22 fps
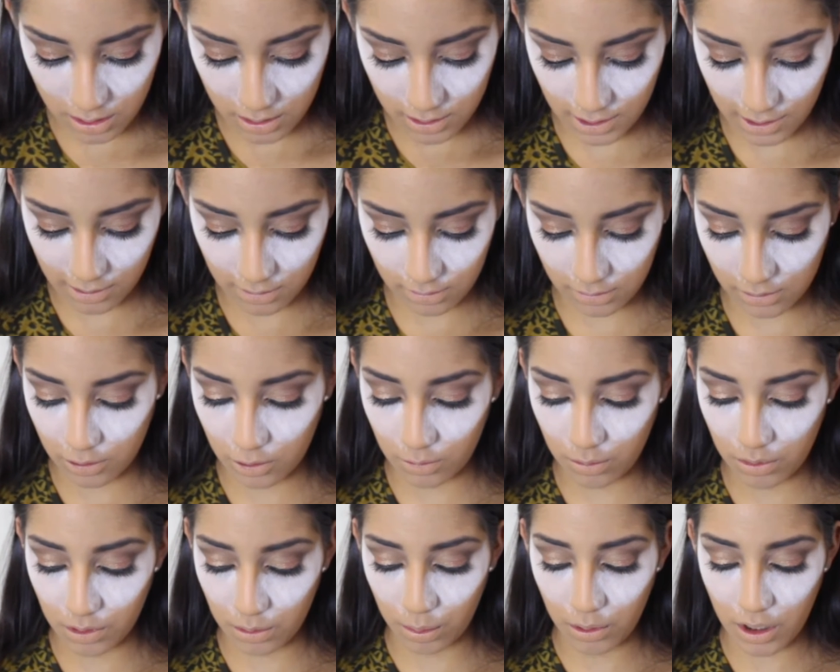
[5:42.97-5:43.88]
Take a
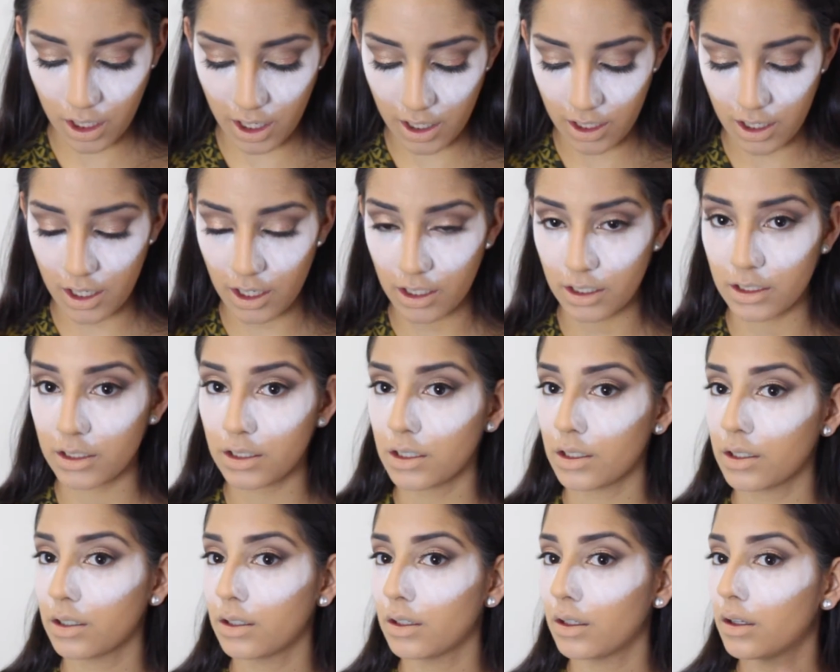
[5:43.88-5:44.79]
little bit of
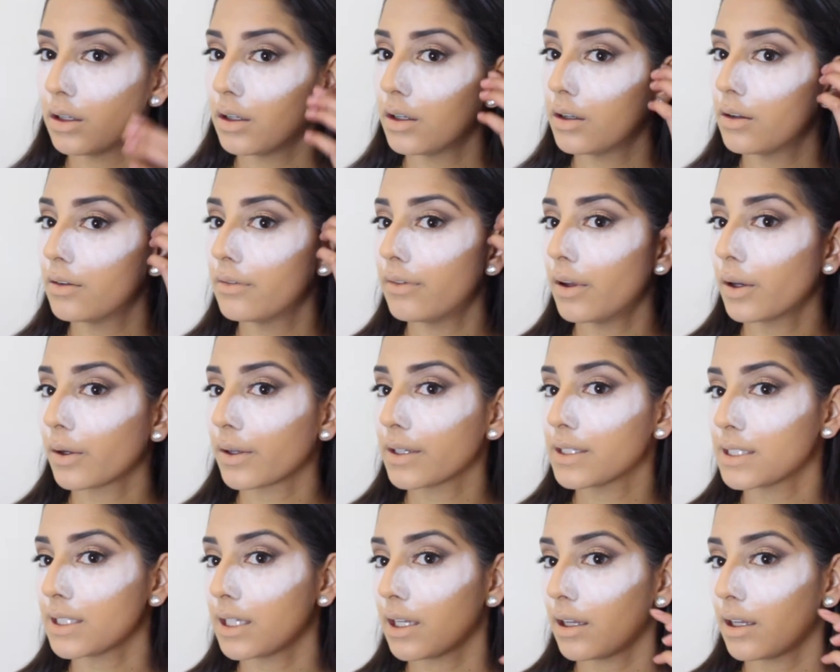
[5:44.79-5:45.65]
product, focus